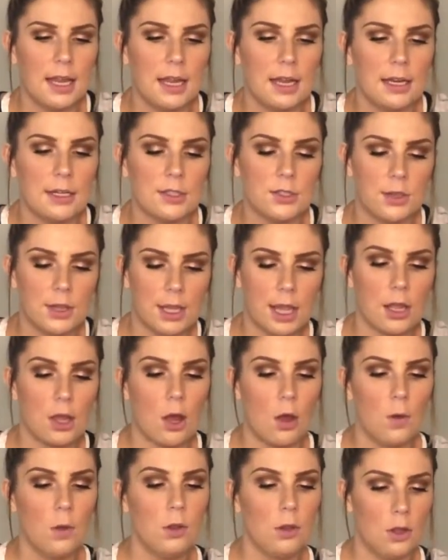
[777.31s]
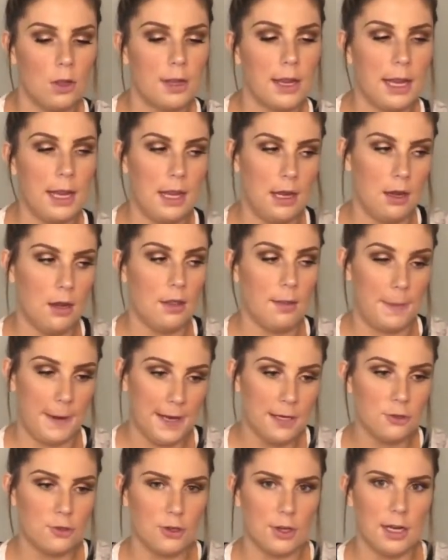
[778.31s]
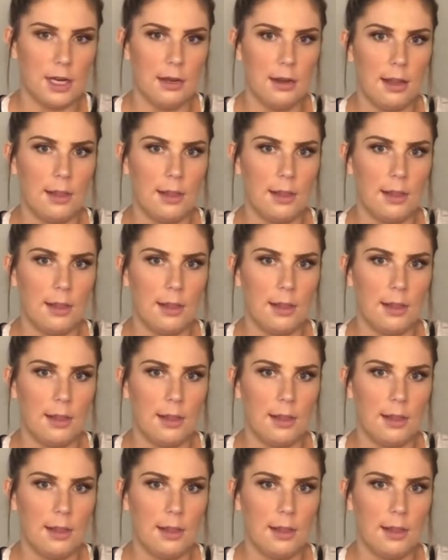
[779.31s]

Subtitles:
And so like I go and look in the pantry